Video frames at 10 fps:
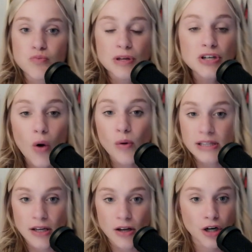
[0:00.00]
we know
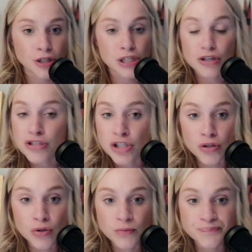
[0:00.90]
what they are. Year
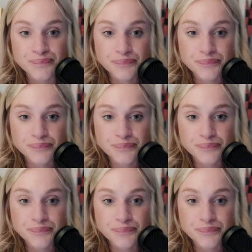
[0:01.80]
two